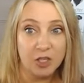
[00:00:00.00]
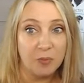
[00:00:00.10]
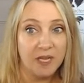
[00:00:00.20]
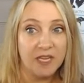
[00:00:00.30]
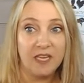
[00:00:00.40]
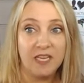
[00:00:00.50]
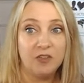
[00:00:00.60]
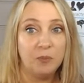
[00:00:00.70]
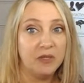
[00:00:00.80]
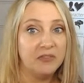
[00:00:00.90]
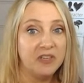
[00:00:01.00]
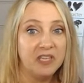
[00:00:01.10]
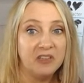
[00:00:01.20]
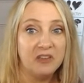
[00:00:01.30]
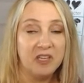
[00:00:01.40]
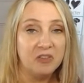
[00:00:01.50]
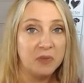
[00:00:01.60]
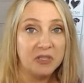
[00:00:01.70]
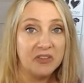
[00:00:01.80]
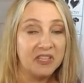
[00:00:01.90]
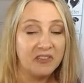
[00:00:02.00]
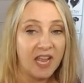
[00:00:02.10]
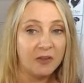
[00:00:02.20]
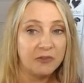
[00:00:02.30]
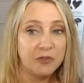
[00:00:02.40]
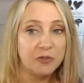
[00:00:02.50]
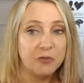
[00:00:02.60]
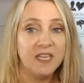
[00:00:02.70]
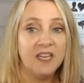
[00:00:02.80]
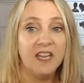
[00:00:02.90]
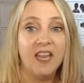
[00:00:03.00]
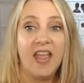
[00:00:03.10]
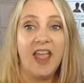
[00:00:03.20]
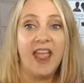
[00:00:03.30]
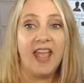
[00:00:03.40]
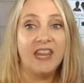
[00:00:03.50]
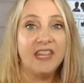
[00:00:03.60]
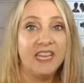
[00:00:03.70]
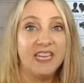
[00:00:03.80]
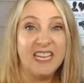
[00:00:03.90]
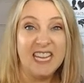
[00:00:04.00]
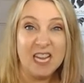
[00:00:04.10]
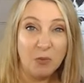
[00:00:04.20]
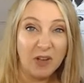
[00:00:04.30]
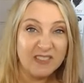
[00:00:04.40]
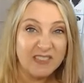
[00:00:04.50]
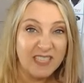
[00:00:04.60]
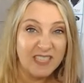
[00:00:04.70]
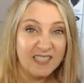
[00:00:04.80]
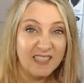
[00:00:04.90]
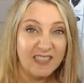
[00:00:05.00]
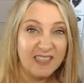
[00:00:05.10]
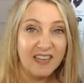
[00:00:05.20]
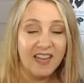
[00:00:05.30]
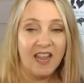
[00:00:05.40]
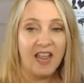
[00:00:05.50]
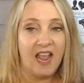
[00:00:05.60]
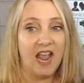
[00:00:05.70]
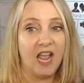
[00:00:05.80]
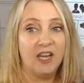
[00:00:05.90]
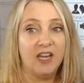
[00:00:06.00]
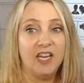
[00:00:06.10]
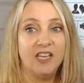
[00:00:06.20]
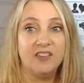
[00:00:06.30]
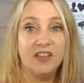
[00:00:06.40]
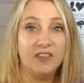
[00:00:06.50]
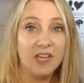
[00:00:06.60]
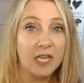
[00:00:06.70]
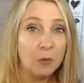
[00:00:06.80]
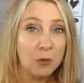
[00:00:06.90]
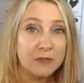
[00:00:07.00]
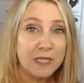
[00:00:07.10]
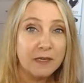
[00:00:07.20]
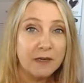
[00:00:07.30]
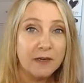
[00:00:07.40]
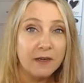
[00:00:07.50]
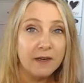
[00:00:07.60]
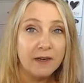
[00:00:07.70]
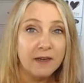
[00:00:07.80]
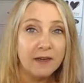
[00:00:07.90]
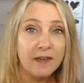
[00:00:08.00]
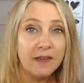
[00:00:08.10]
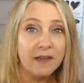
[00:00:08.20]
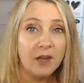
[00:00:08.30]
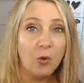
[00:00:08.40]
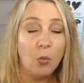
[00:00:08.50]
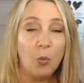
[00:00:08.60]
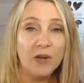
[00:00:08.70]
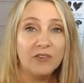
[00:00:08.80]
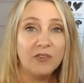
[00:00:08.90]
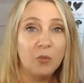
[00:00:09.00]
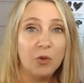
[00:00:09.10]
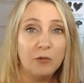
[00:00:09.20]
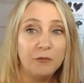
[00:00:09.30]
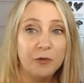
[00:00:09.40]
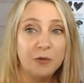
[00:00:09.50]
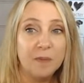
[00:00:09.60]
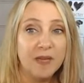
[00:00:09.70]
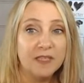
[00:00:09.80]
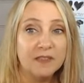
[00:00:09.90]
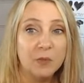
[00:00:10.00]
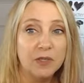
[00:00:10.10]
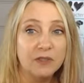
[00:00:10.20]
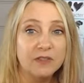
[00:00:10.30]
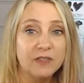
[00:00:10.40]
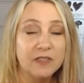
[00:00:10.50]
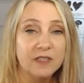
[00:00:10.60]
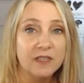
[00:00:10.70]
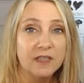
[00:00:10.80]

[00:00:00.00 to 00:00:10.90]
little pig, he's built his house, and then he wants in. And does it get worse here? What does the wolf do that makes it worse?